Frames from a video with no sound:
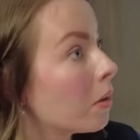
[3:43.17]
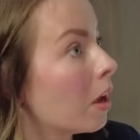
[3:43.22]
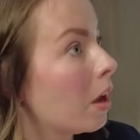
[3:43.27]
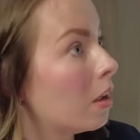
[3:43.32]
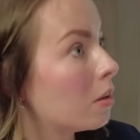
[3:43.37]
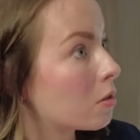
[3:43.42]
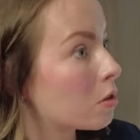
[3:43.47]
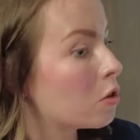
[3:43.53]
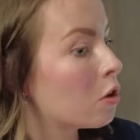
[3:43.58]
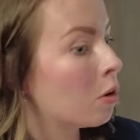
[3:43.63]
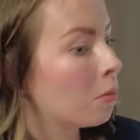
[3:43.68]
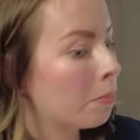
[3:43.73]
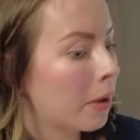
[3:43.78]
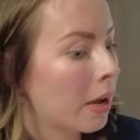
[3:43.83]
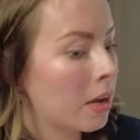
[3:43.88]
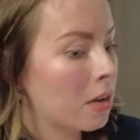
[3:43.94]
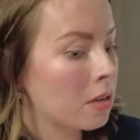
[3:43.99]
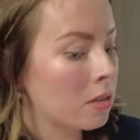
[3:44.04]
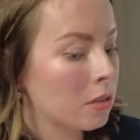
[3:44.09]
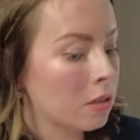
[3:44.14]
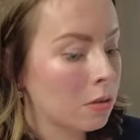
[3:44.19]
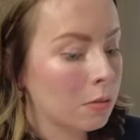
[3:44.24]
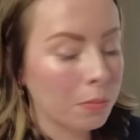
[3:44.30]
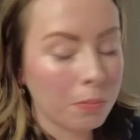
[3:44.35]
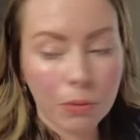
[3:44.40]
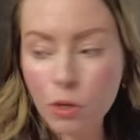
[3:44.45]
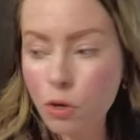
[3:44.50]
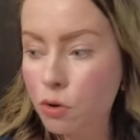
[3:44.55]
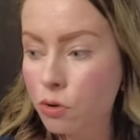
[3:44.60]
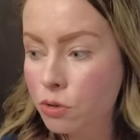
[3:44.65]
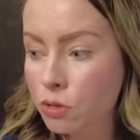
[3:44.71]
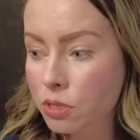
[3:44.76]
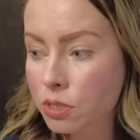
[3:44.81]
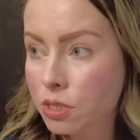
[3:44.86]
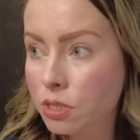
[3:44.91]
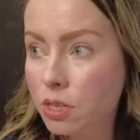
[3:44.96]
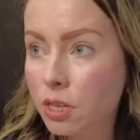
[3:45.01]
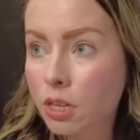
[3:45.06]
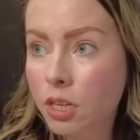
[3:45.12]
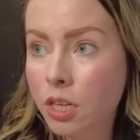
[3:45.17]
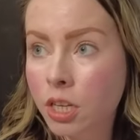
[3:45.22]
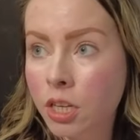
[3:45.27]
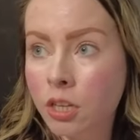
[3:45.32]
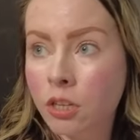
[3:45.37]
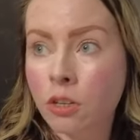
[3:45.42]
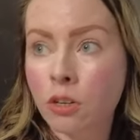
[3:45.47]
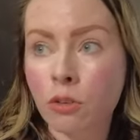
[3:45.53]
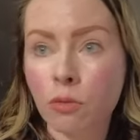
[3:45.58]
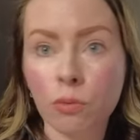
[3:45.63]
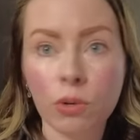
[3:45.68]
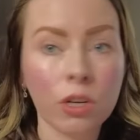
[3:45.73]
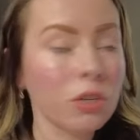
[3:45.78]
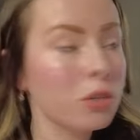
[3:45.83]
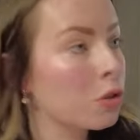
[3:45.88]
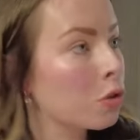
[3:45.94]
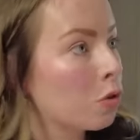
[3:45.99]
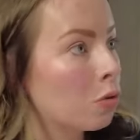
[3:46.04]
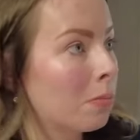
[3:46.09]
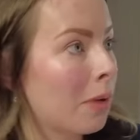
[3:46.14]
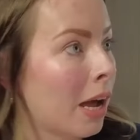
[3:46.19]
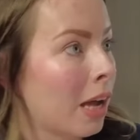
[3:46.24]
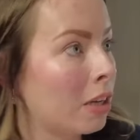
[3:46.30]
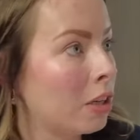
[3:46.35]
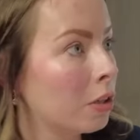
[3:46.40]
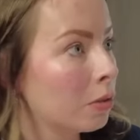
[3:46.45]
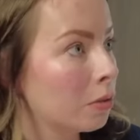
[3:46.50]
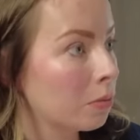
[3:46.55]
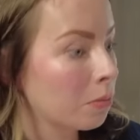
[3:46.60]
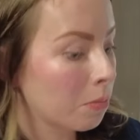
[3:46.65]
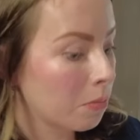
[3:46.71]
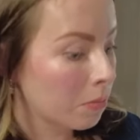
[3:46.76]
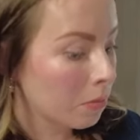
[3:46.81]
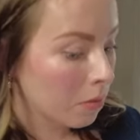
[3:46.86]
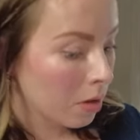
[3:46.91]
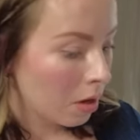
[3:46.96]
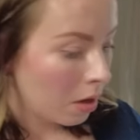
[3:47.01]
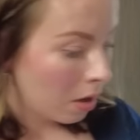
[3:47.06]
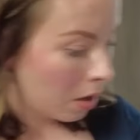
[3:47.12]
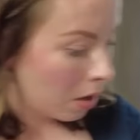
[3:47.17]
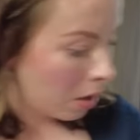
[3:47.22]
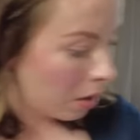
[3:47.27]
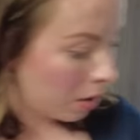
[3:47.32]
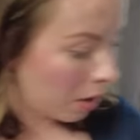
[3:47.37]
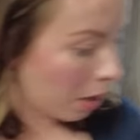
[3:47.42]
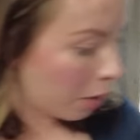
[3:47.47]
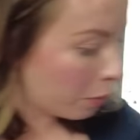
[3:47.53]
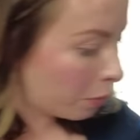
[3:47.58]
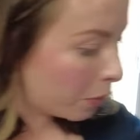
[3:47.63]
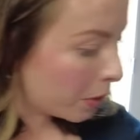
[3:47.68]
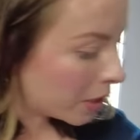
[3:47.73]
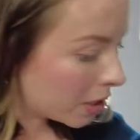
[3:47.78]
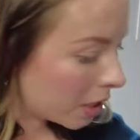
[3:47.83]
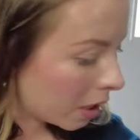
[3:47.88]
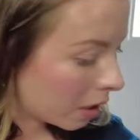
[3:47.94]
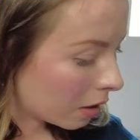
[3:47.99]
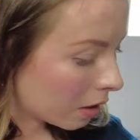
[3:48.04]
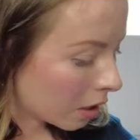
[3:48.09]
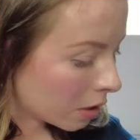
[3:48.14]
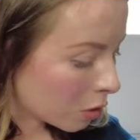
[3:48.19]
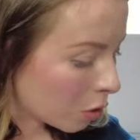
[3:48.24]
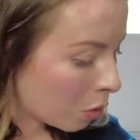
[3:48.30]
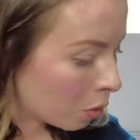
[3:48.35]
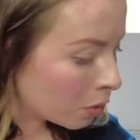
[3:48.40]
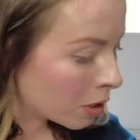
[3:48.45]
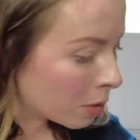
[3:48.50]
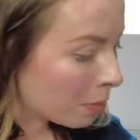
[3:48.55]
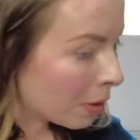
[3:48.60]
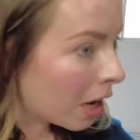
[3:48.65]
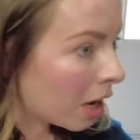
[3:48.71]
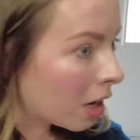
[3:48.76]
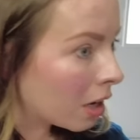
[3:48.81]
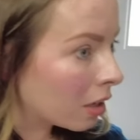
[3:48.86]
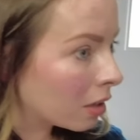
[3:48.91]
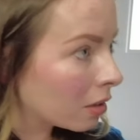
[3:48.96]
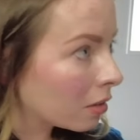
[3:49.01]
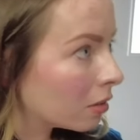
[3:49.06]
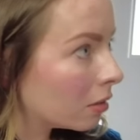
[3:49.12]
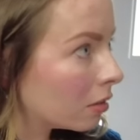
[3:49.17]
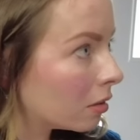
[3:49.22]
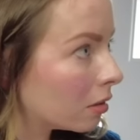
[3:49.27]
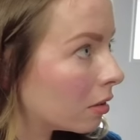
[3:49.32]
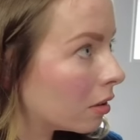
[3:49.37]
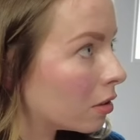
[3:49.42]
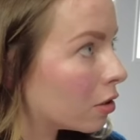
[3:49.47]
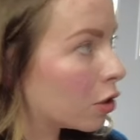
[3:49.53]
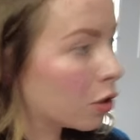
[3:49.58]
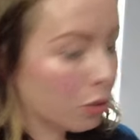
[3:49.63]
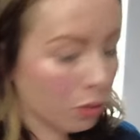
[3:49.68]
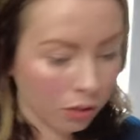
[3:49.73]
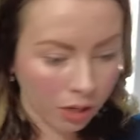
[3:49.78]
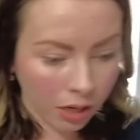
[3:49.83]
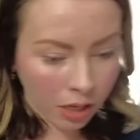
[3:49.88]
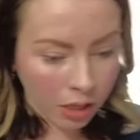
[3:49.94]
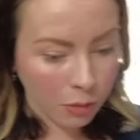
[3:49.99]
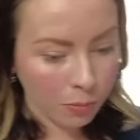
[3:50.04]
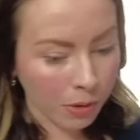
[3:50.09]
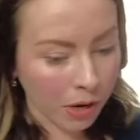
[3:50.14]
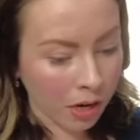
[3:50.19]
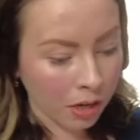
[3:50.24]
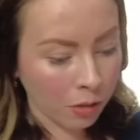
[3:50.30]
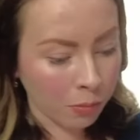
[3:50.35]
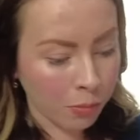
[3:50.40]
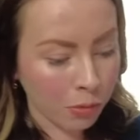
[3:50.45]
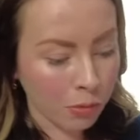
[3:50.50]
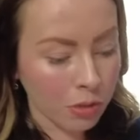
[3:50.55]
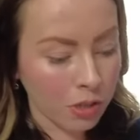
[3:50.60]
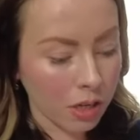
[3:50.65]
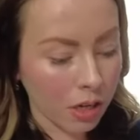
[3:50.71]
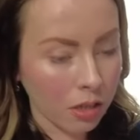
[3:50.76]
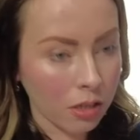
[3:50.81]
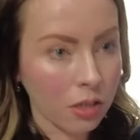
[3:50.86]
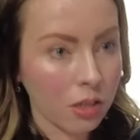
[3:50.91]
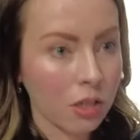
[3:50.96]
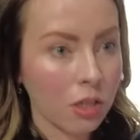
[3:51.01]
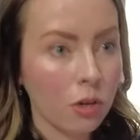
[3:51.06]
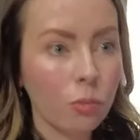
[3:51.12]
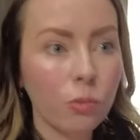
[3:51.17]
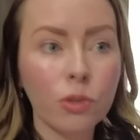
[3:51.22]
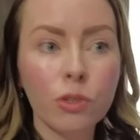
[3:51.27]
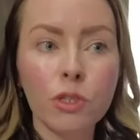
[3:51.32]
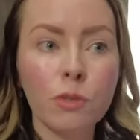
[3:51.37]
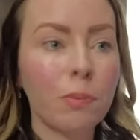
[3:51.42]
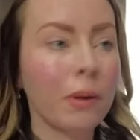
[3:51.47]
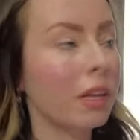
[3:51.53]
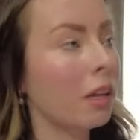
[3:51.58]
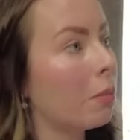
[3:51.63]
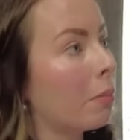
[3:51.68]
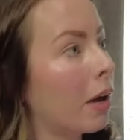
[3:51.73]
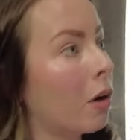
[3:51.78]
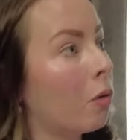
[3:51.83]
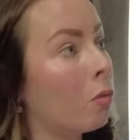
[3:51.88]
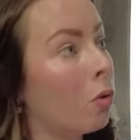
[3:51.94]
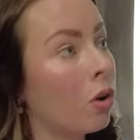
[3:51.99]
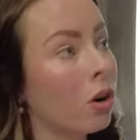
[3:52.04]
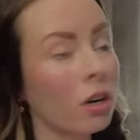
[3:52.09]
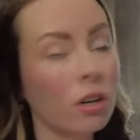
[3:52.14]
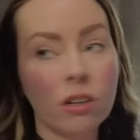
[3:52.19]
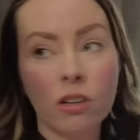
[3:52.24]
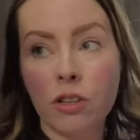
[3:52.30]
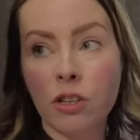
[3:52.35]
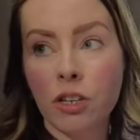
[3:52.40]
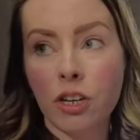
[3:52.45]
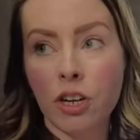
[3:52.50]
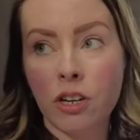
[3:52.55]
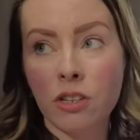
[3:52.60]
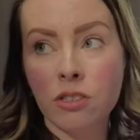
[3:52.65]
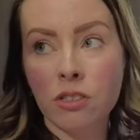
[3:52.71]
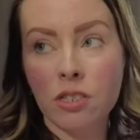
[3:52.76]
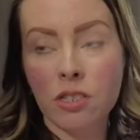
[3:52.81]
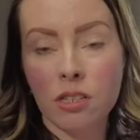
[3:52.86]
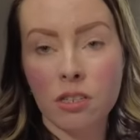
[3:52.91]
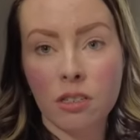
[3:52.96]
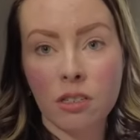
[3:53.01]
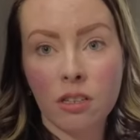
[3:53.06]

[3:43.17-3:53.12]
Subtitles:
It's not bad because here we are so manual that if we take this hose apart to do the next part of the process, we'll spill a bit of wort on the ground